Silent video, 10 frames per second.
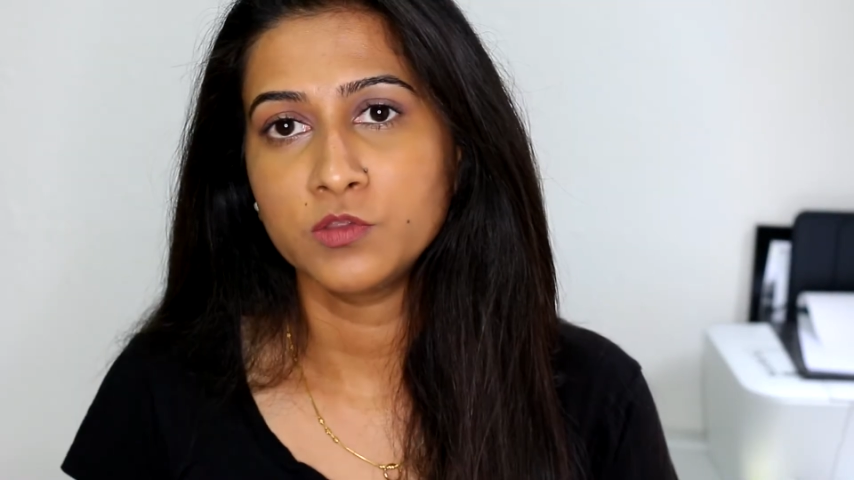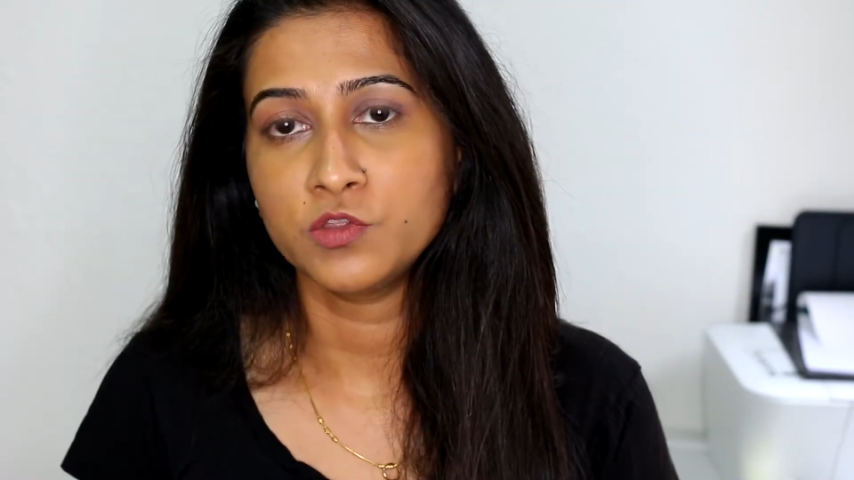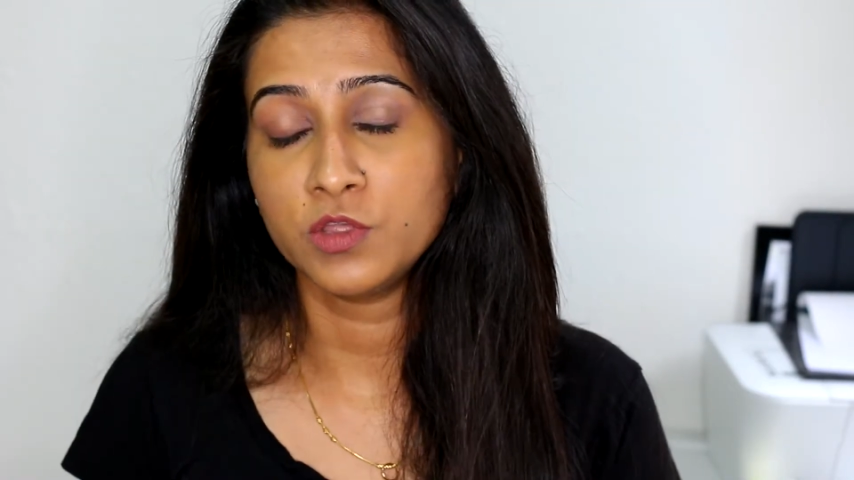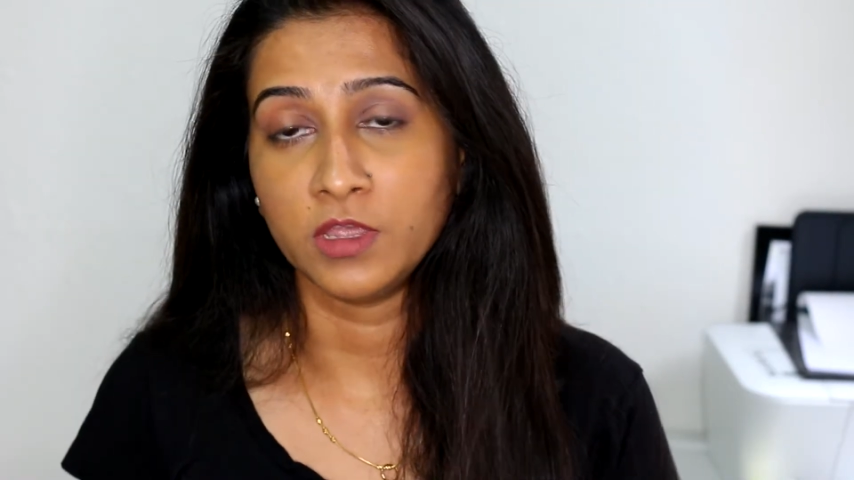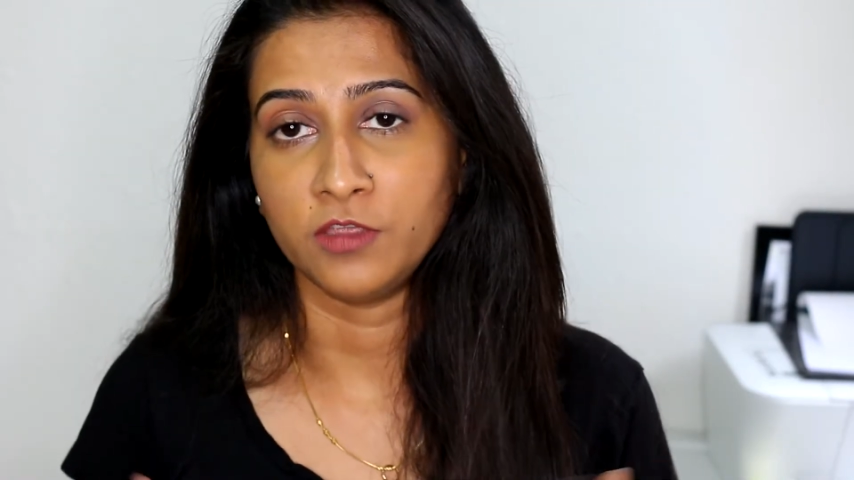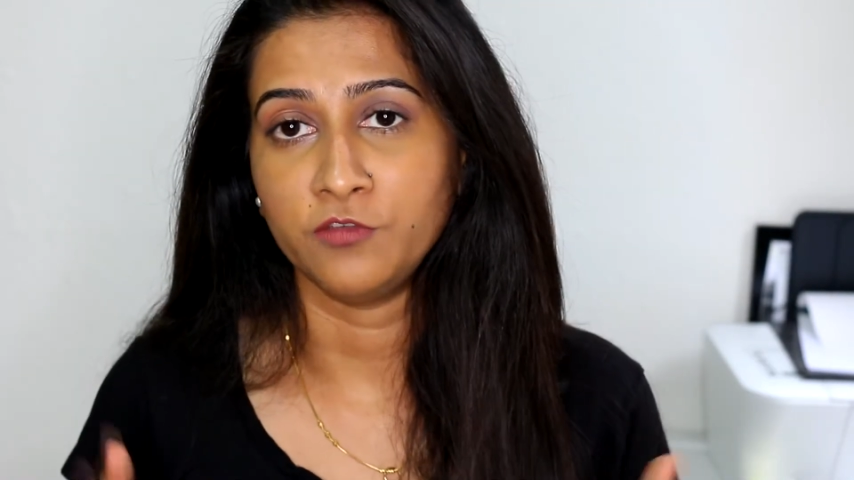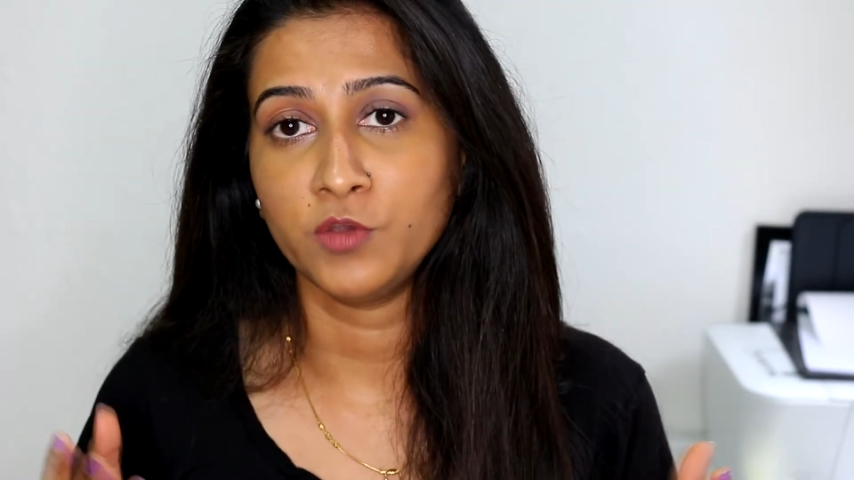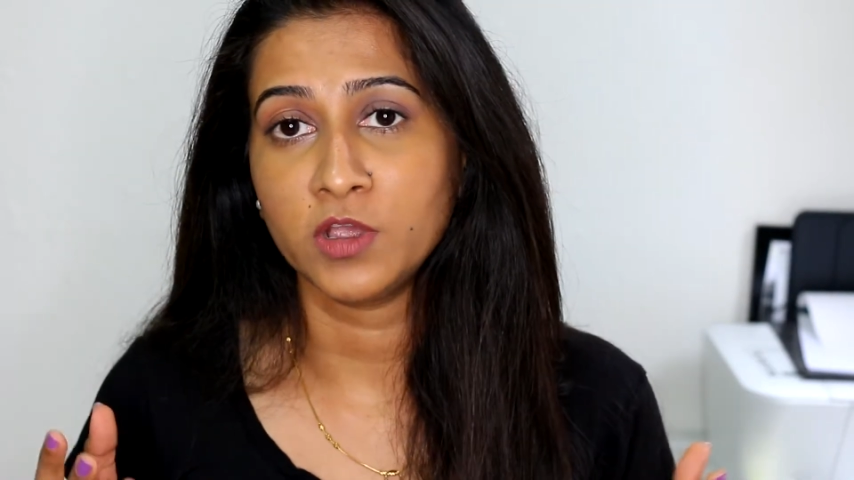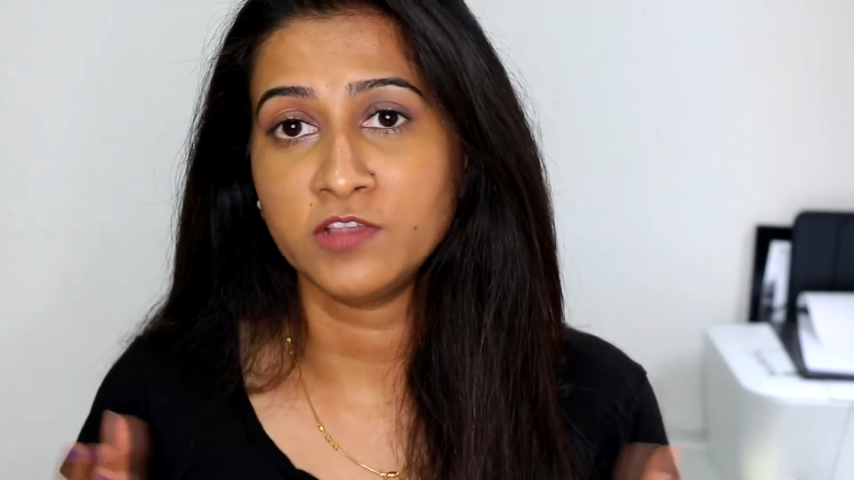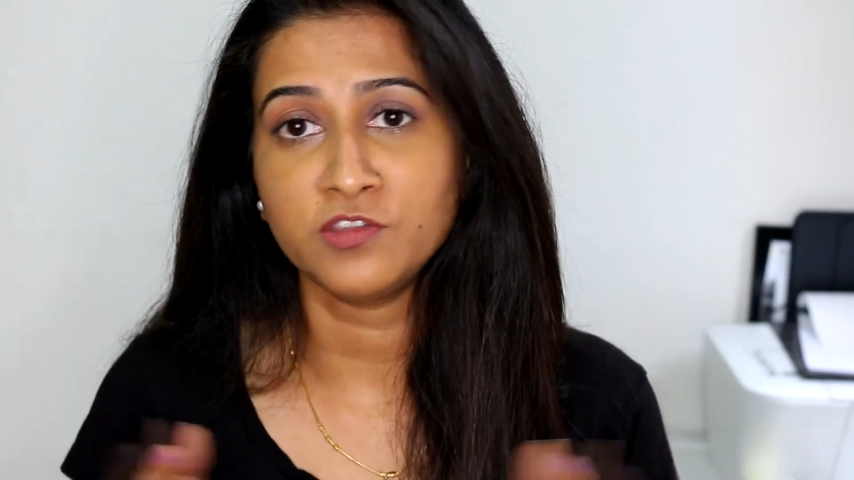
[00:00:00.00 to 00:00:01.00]
So yeah, if
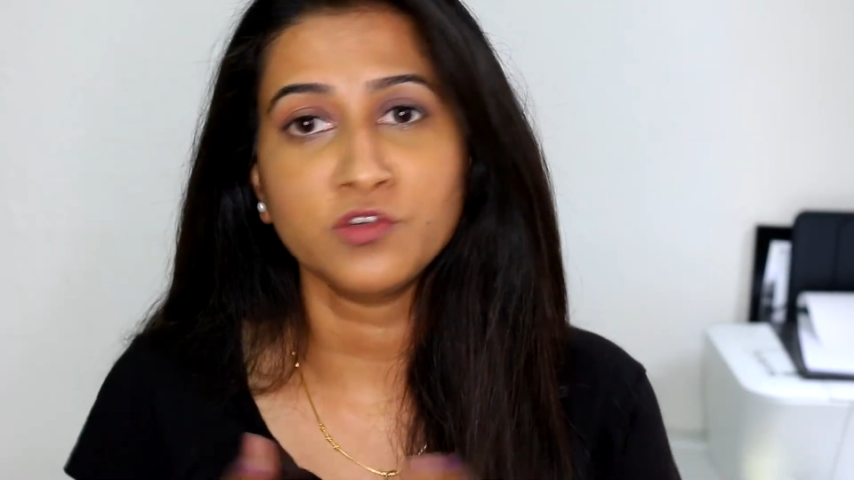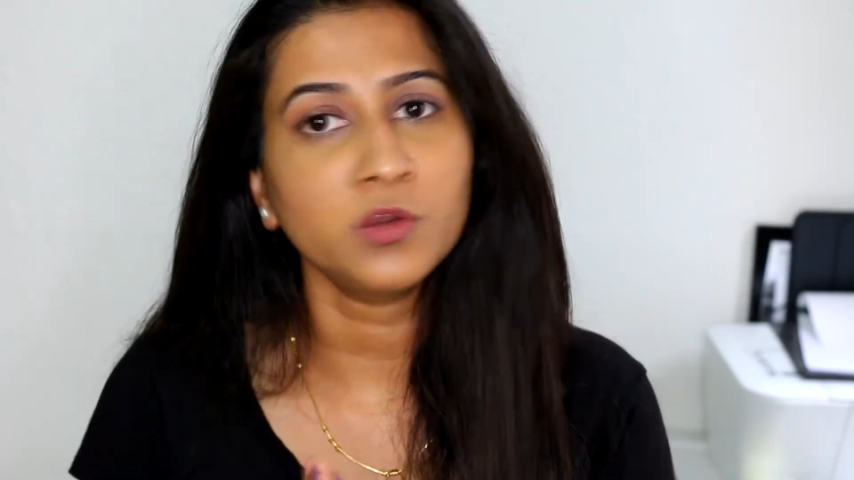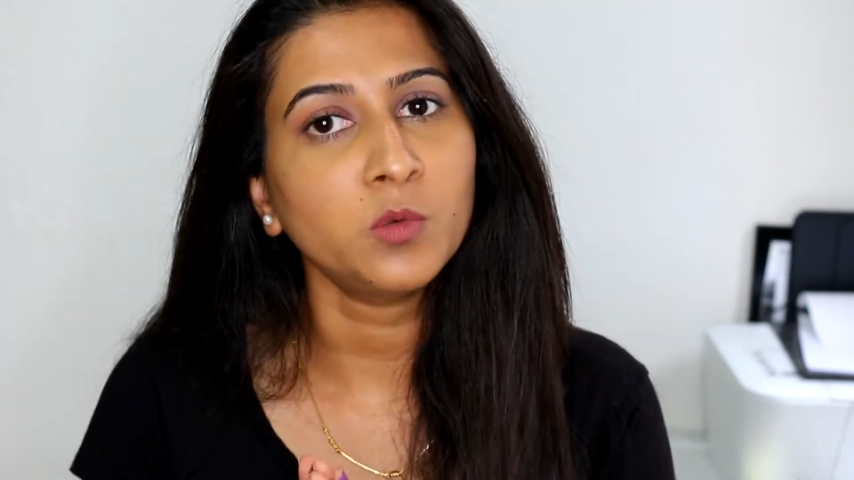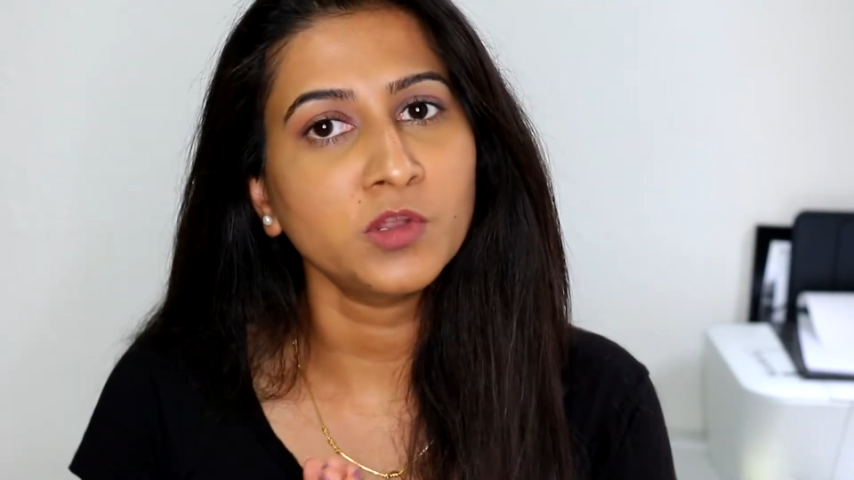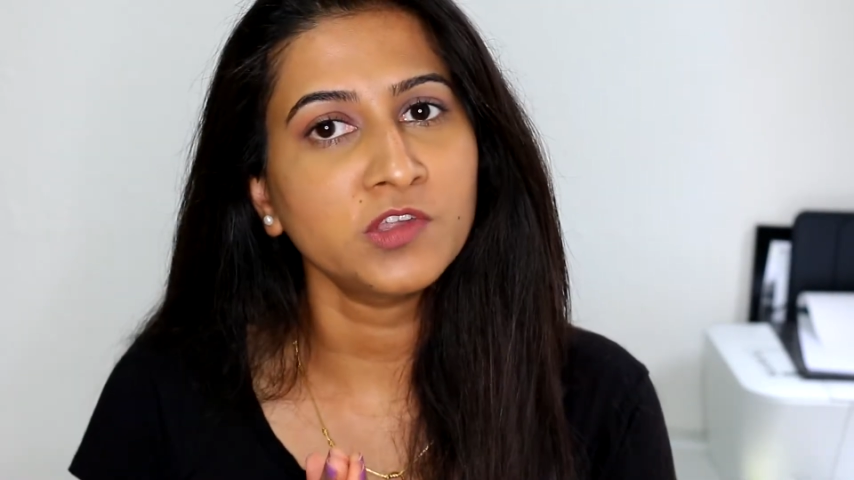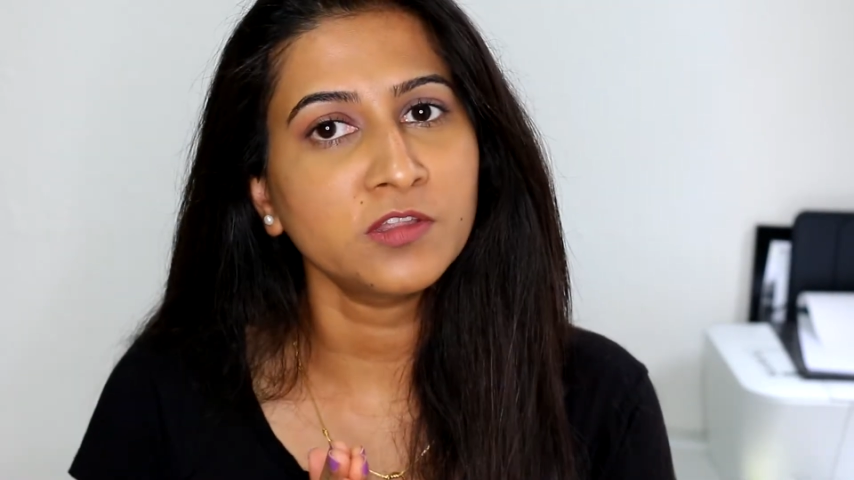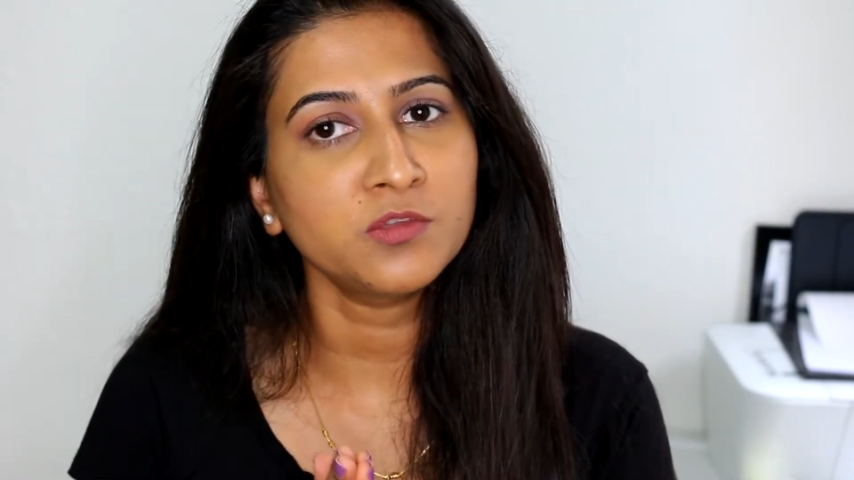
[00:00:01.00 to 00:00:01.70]
you guys enjoyed watching